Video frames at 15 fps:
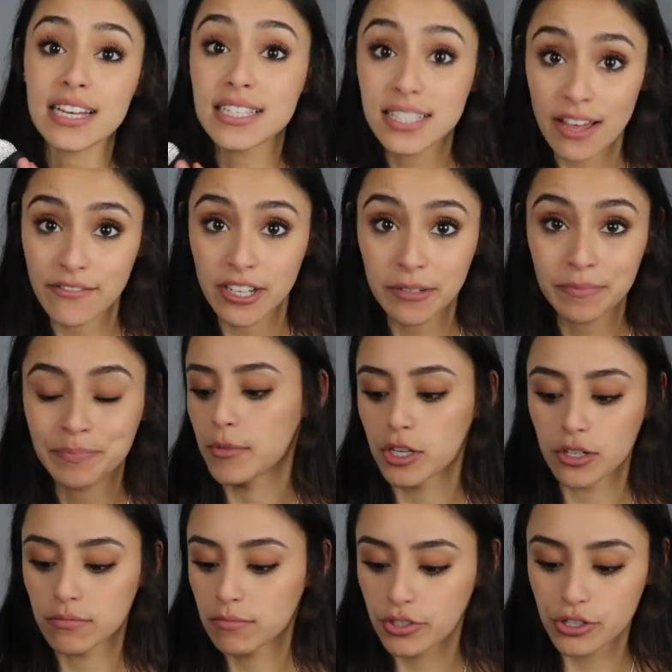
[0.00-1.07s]
size seven.
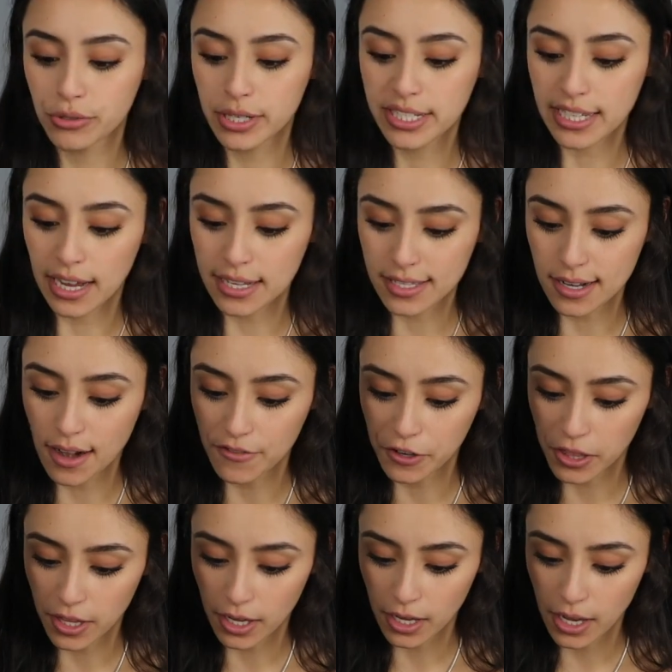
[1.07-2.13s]
They're true to size and
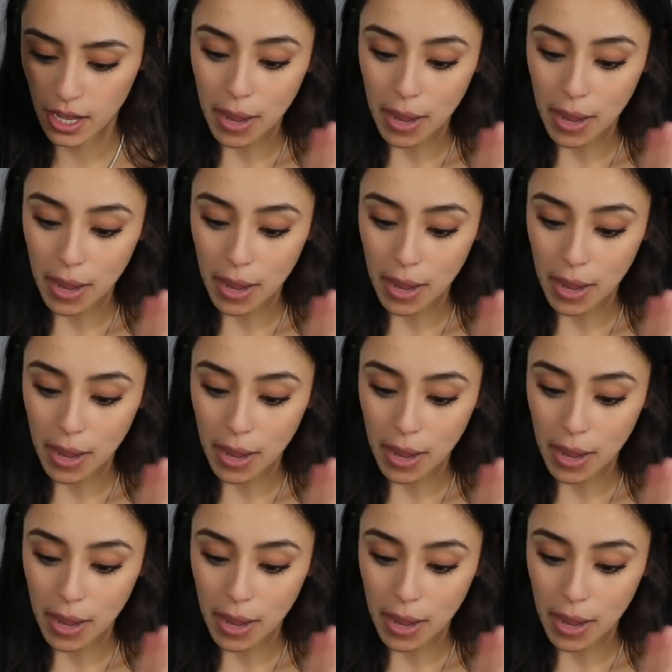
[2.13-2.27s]
everything.